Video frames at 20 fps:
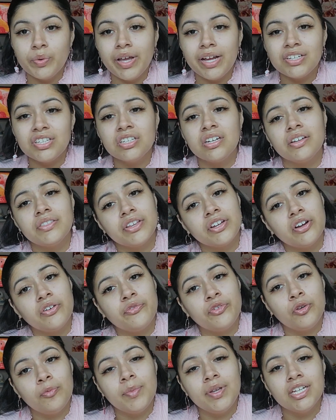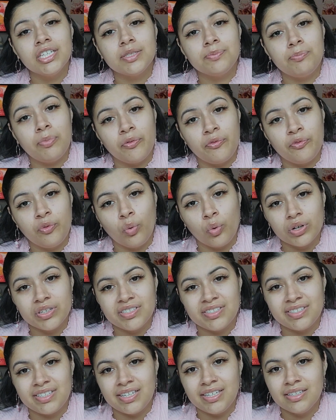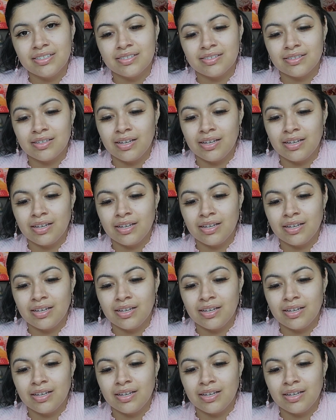actually got there a few minutes before 6.